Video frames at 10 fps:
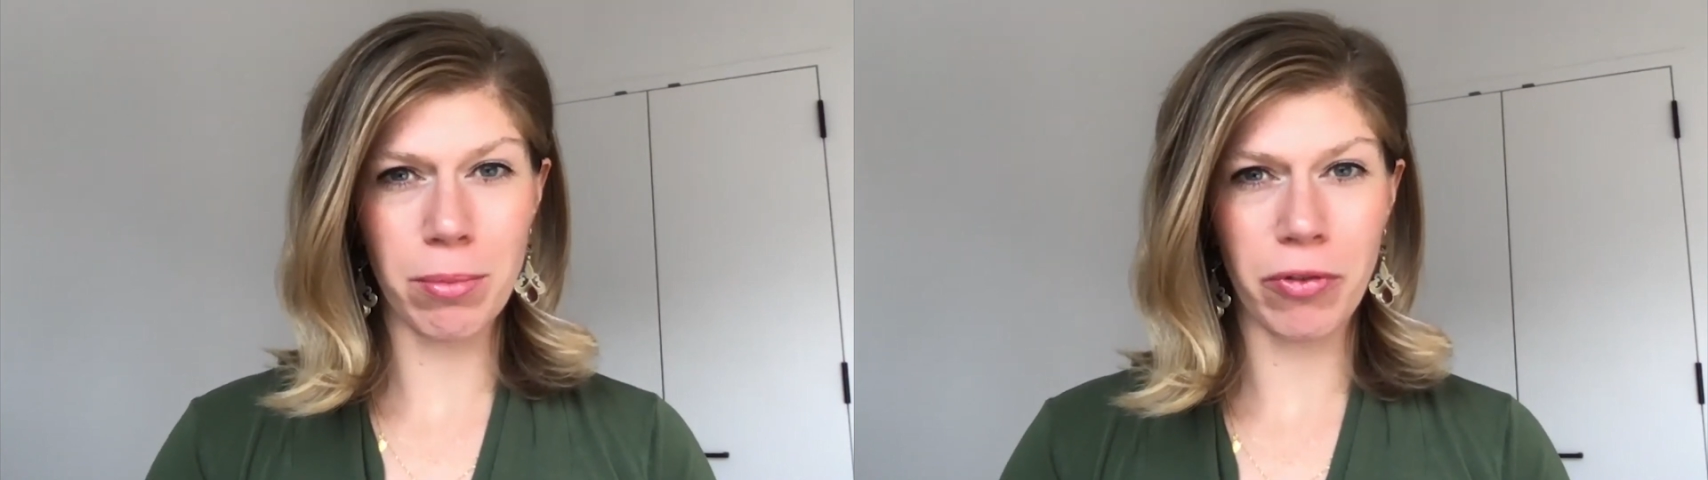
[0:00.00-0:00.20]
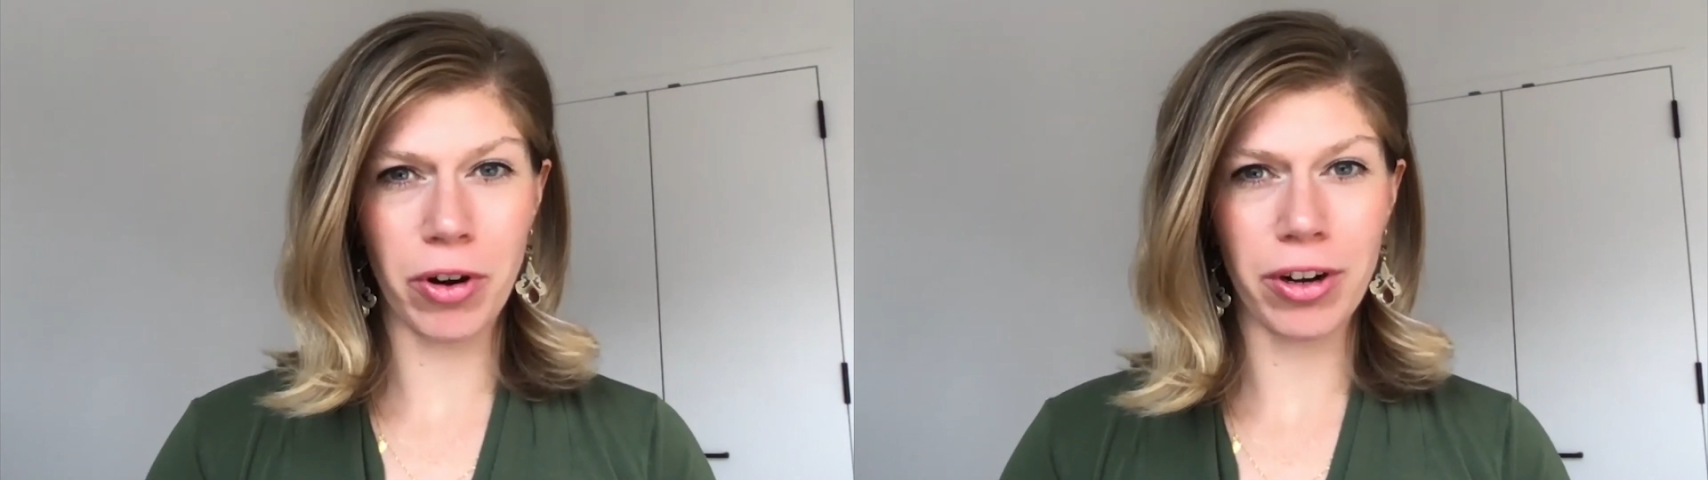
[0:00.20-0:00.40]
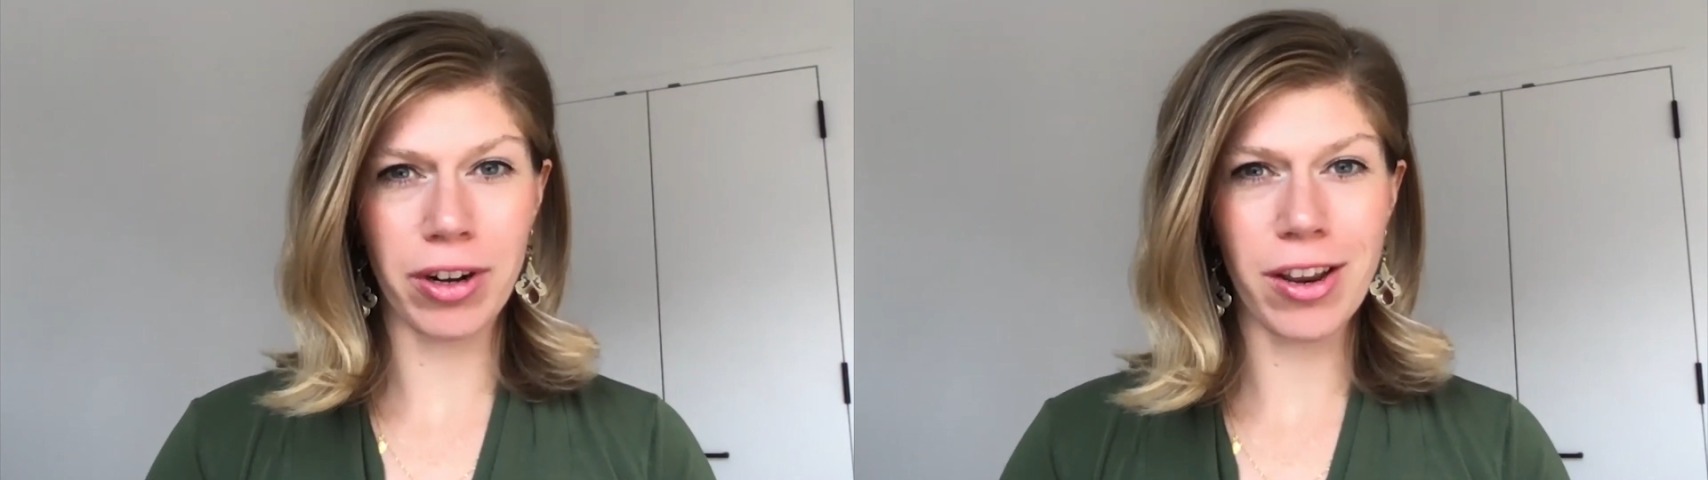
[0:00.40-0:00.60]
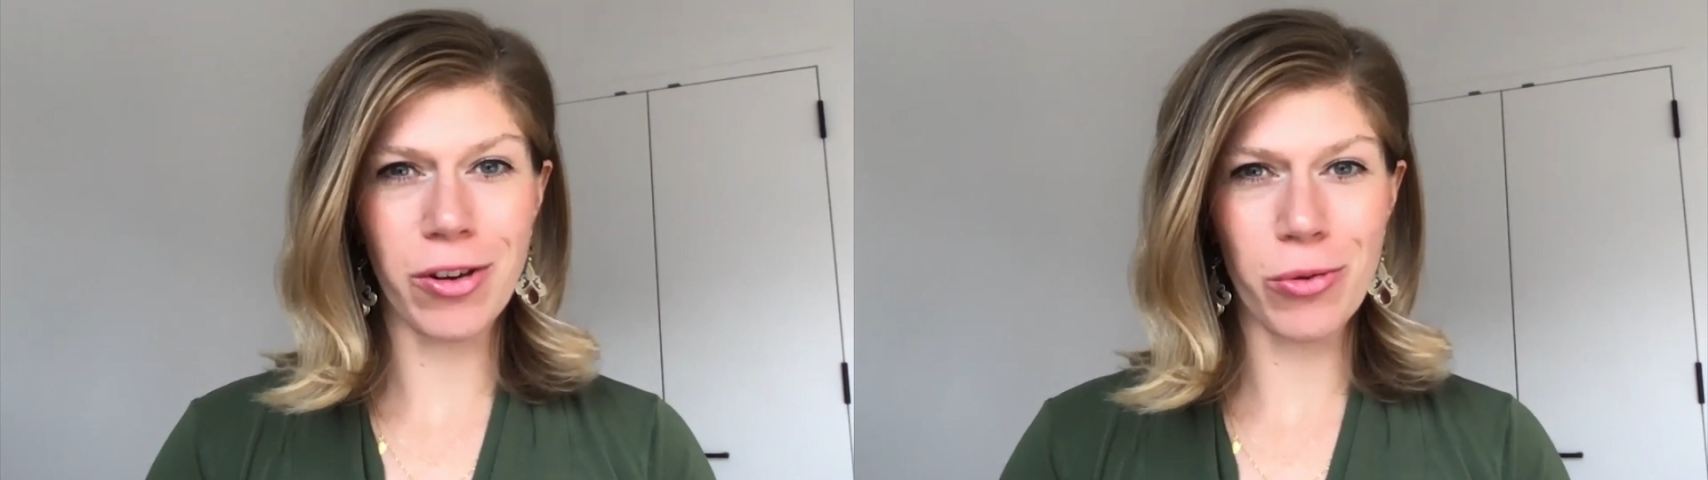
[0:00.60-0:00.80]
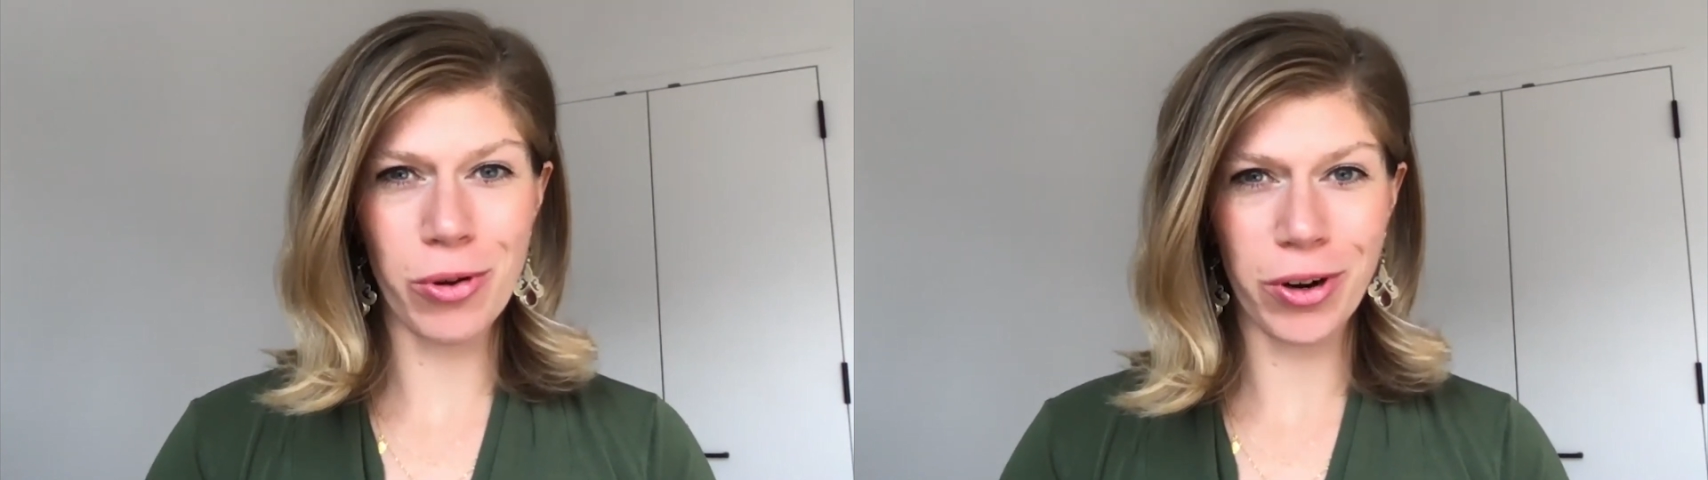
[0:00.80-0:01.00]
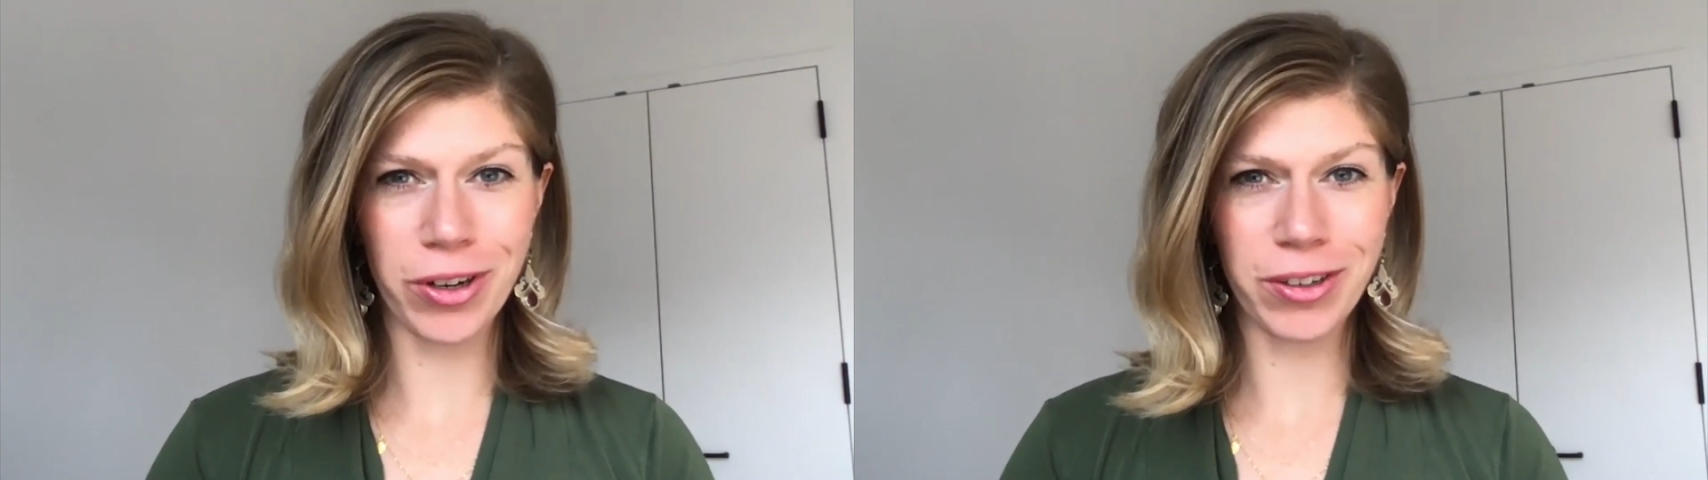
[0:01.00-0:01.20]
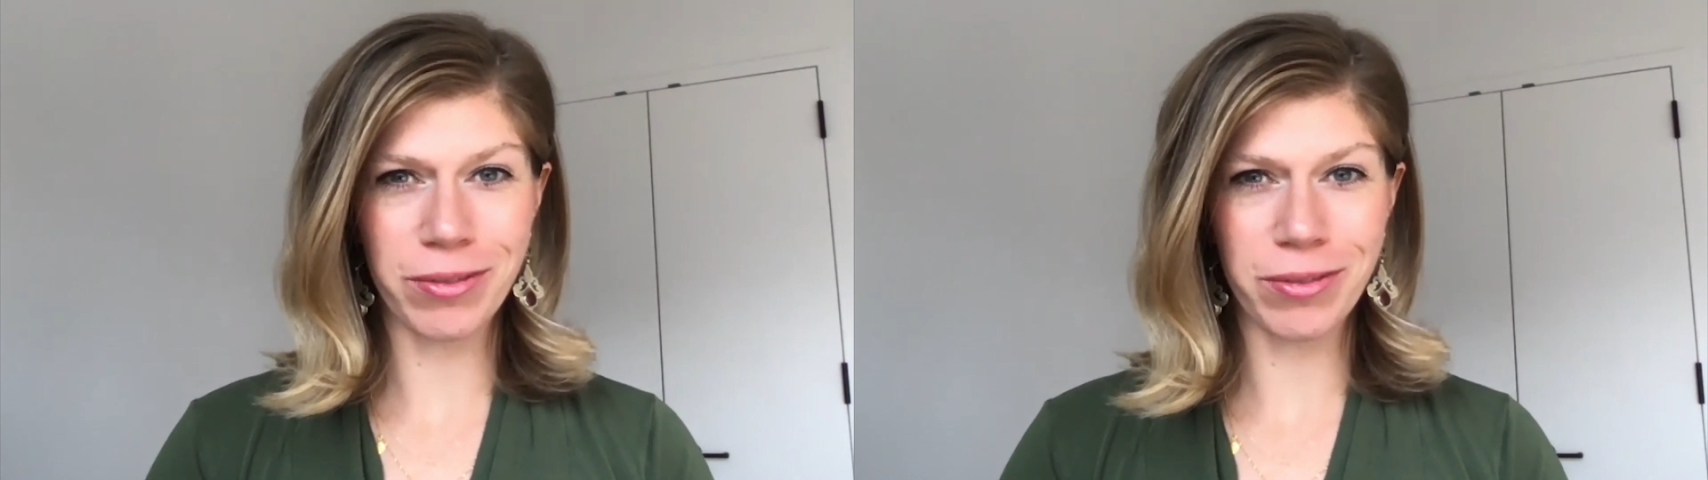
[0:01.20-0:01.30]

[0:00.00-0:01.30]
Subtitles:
of Art in New York.